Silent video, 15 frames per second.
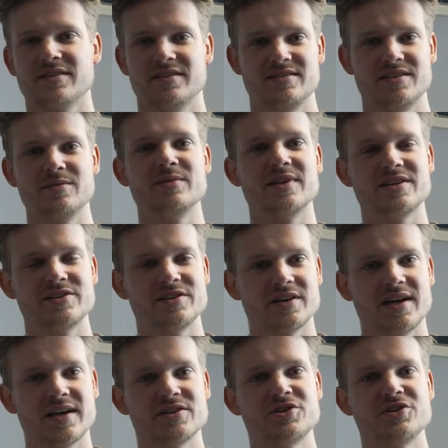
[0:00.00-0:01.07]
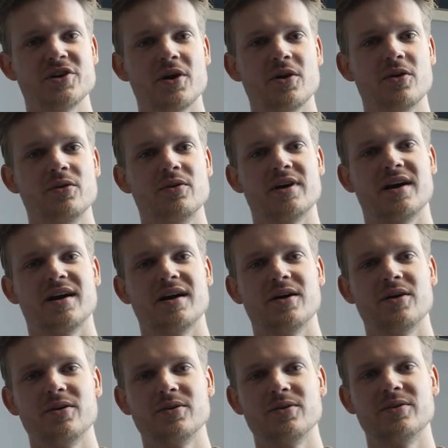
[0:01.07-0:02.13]
And the team this year can show
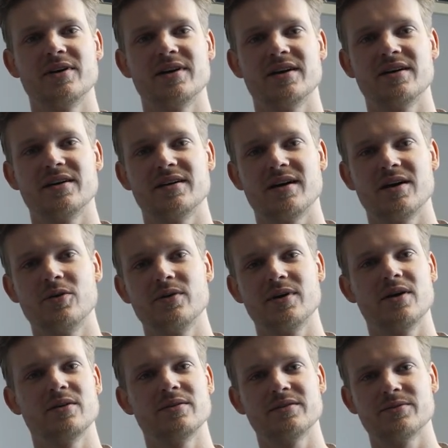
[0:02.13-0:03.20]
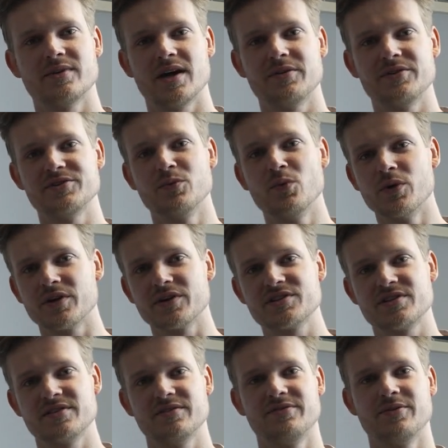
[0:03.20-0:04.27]
how, uh, how well hydrogen
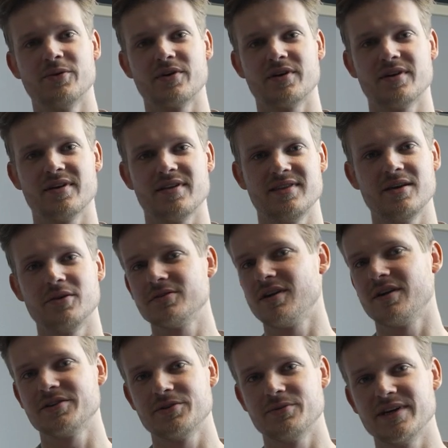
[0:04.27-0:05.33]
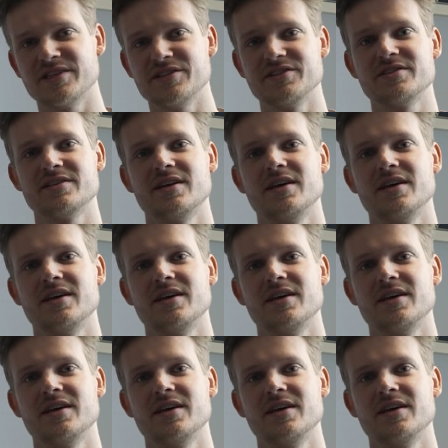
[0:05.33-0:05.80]
works for those larger ranges.